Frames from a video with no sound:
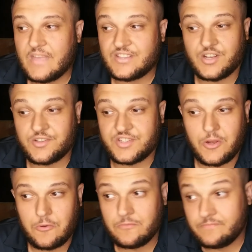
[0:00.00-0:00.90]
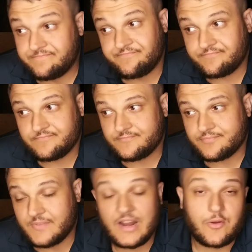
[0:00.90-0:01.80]
it's also
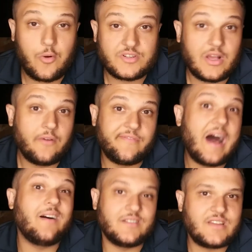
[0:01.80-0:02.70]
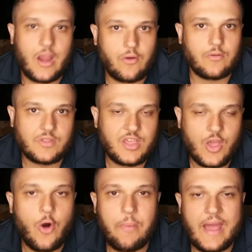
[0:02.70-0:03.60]
not a course I'll voluntarily
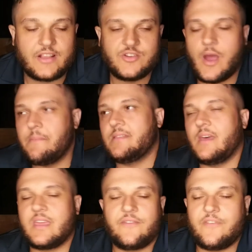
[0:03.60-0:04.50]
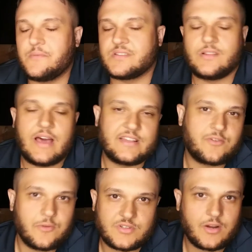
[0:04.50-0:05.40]
go back to. I mean, like, if it was the
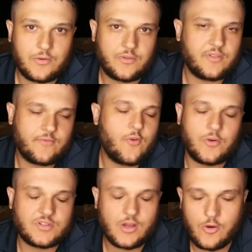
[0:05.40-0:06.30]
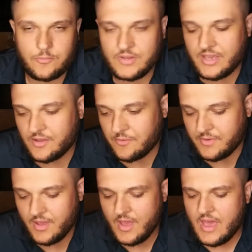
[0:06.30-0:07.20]
last course on Earth, of course I'll go and play there,
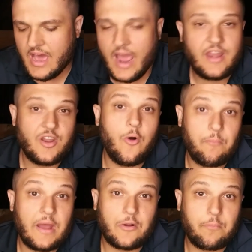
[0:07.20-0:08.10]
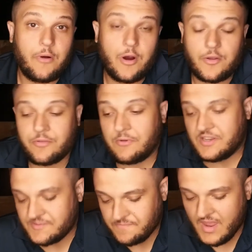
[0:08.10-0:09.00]
but I know better par
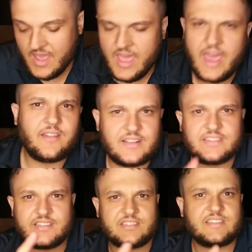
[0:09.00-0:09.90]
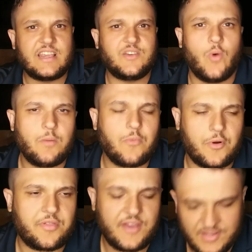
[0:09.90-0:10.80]
3s. And let's say one
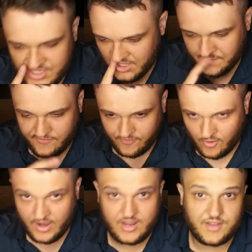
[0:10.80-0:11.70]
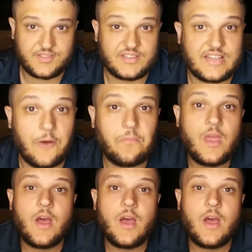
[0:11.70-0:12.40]
more thing too before I cut this out.